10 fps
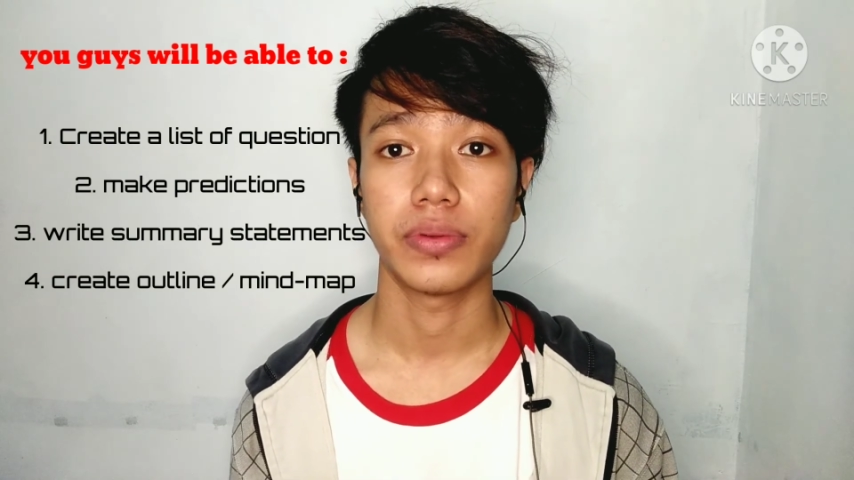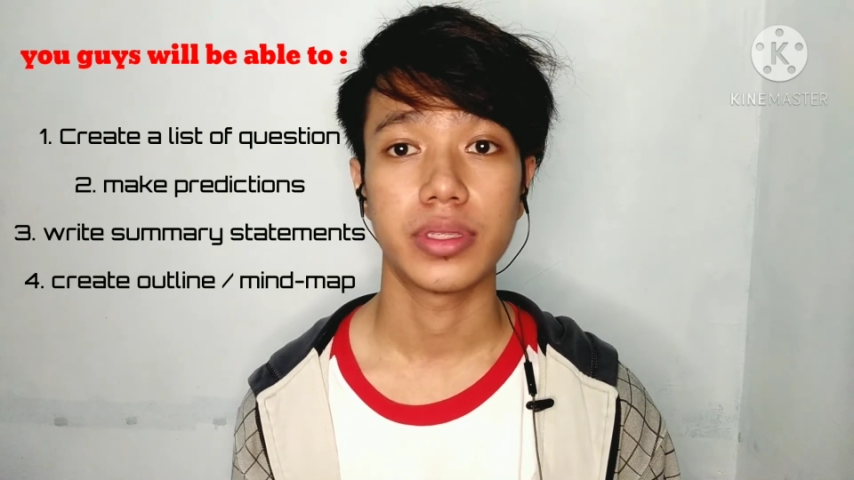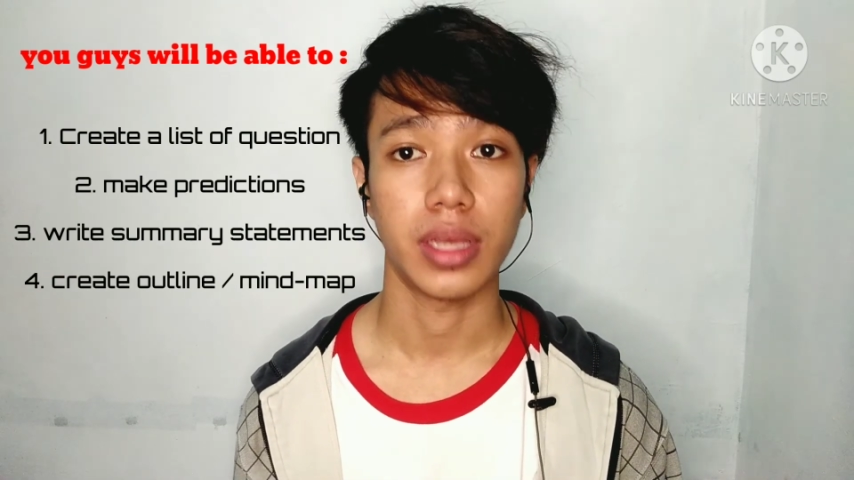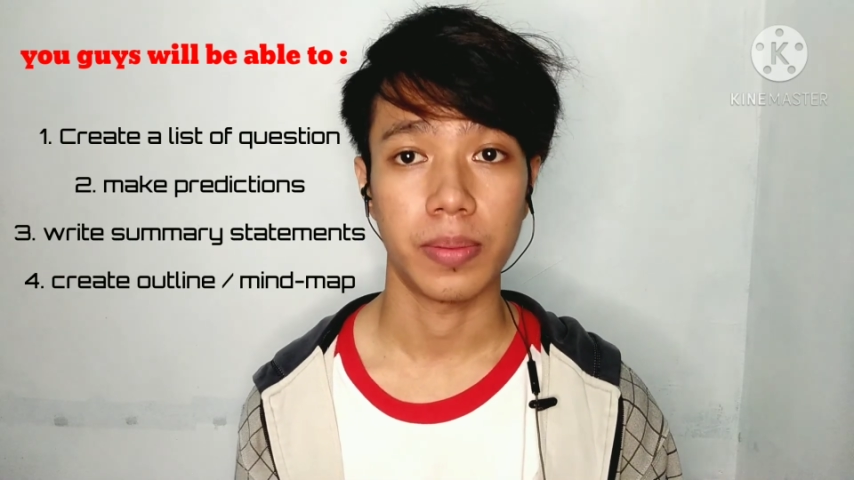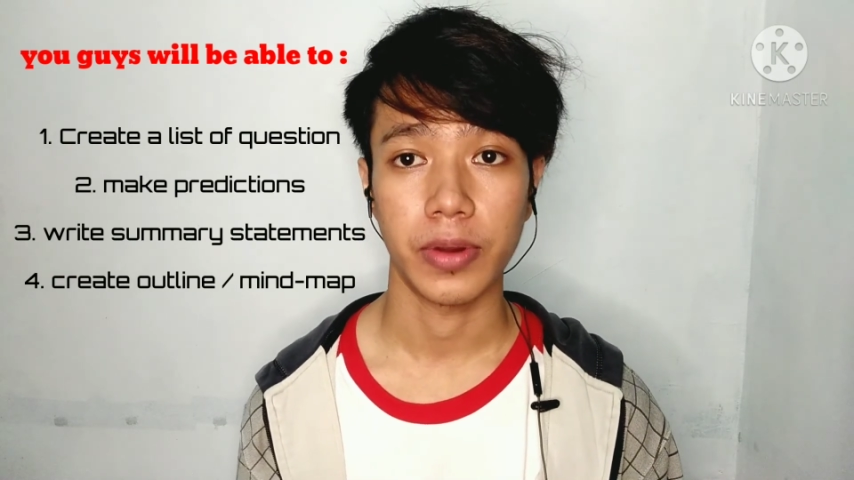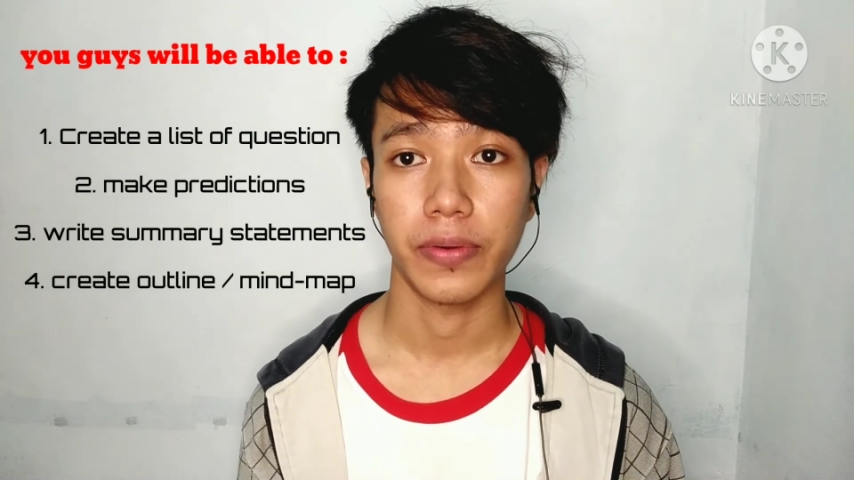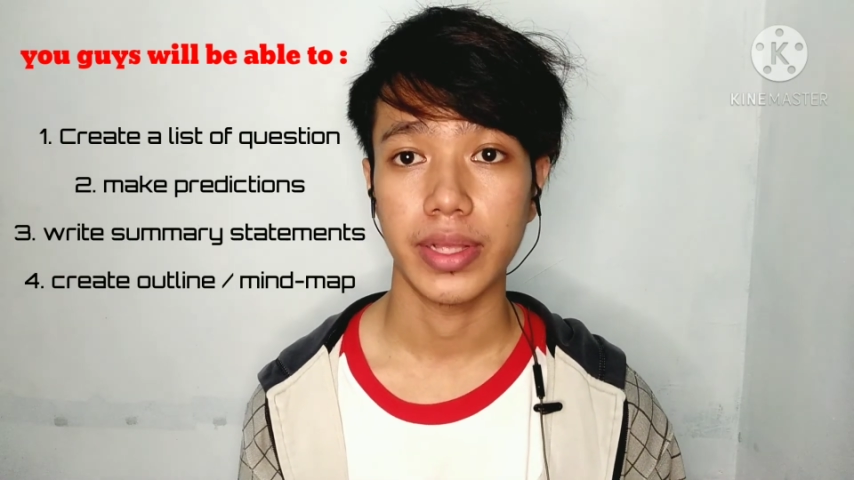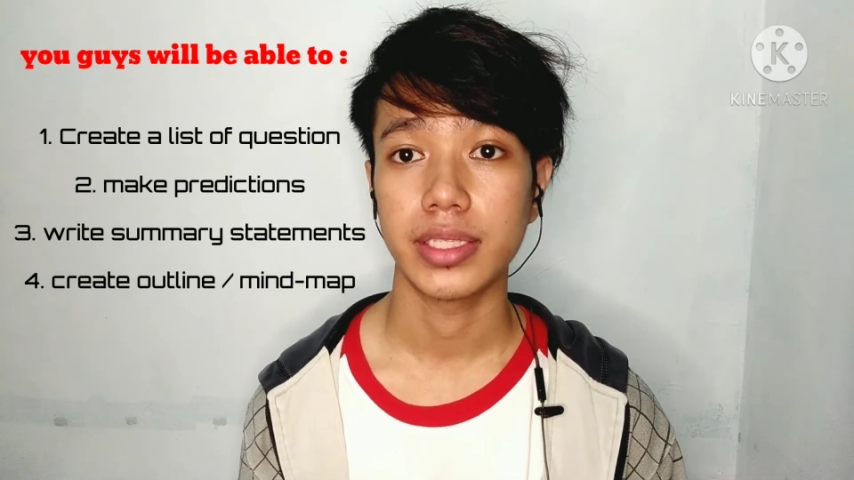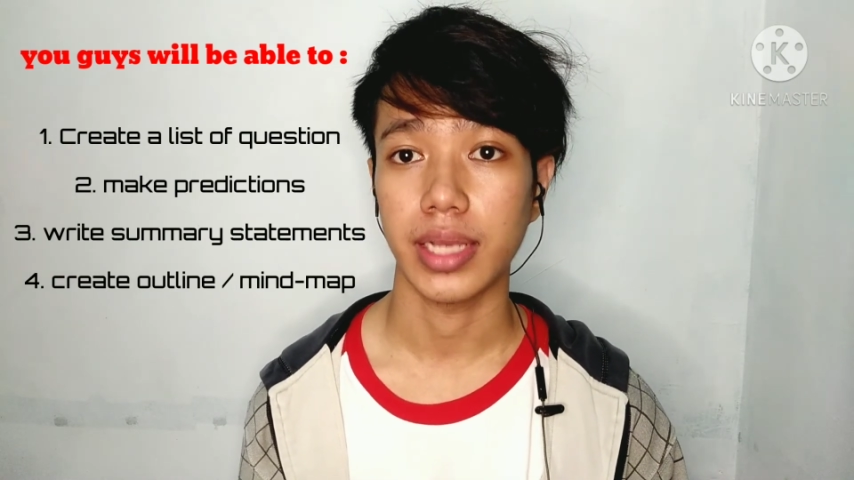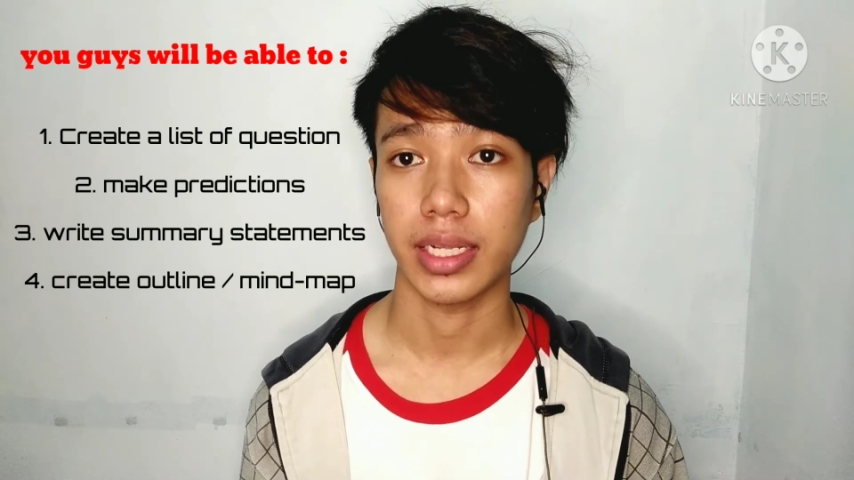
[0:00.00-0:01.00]
summary
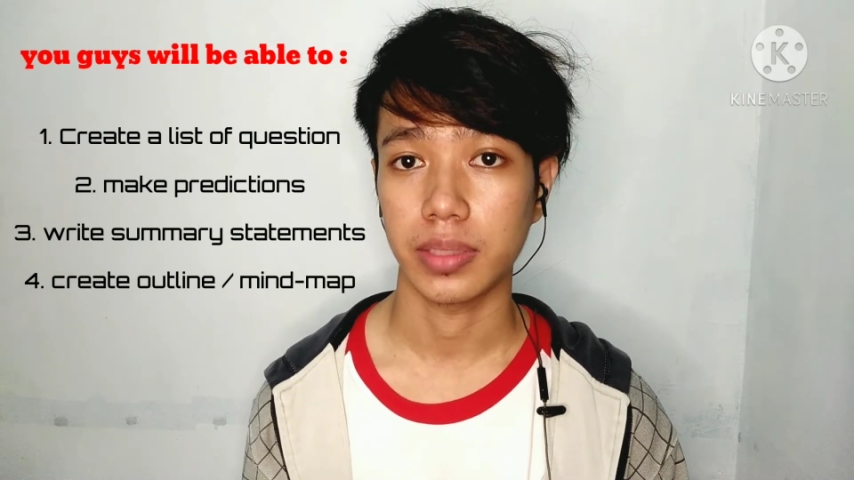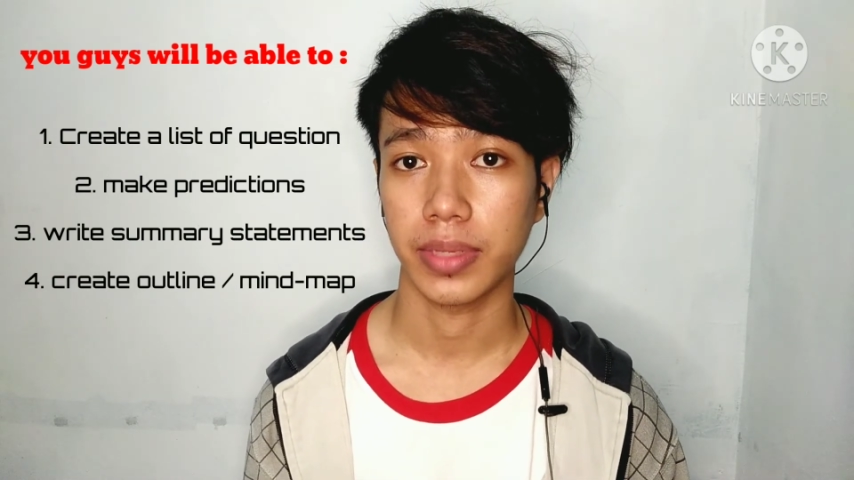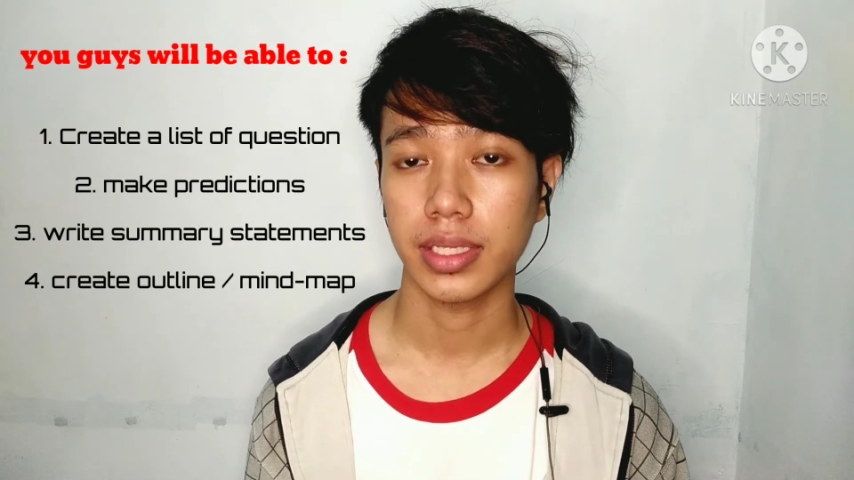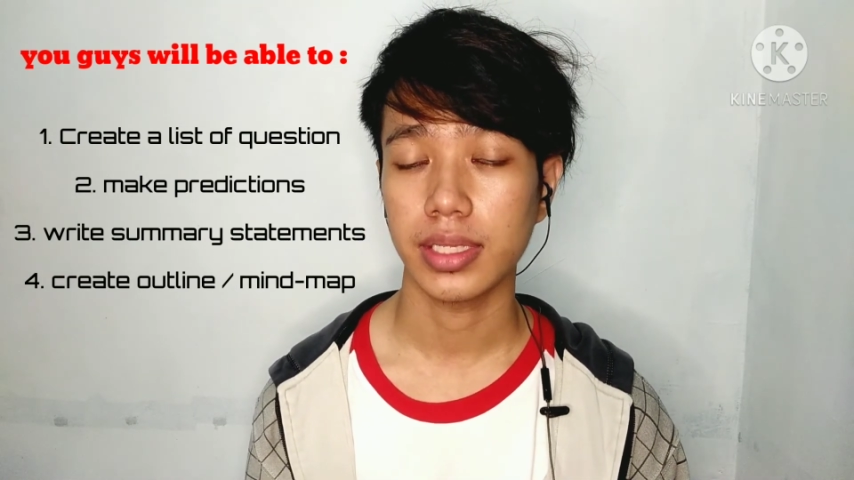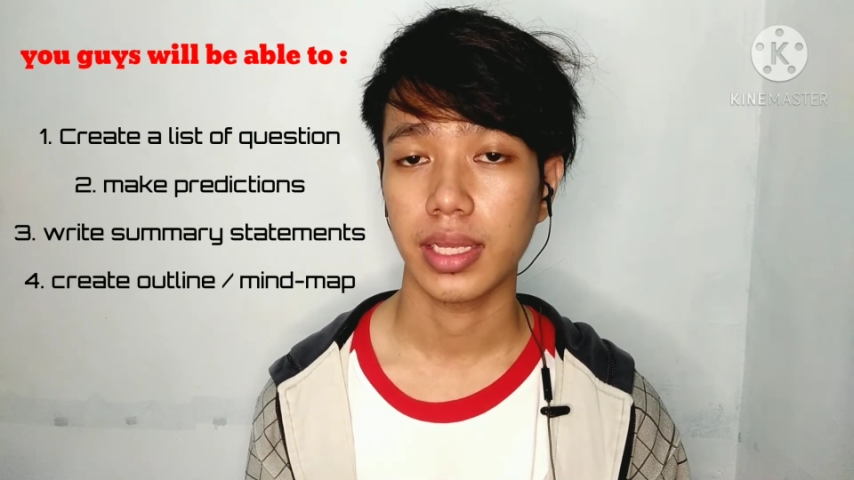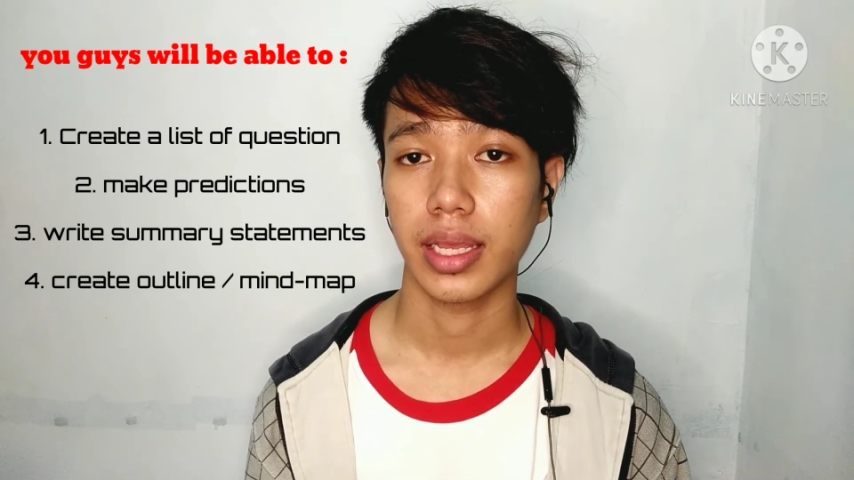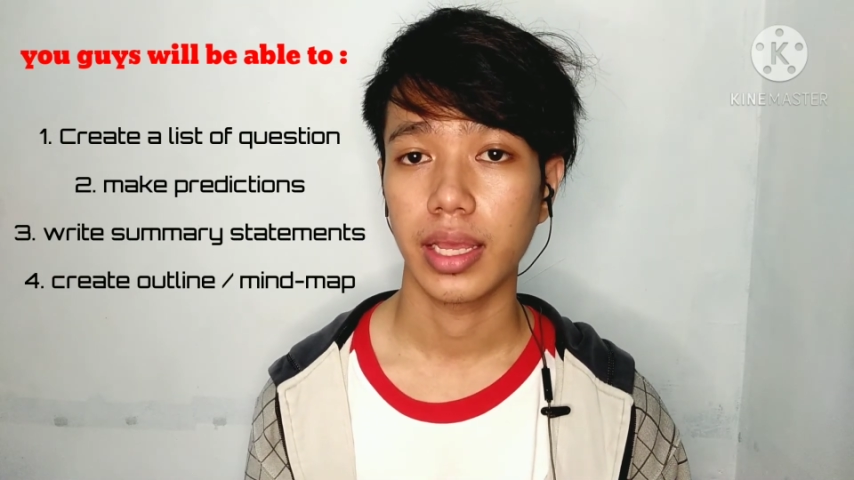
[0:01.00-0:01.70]
statements,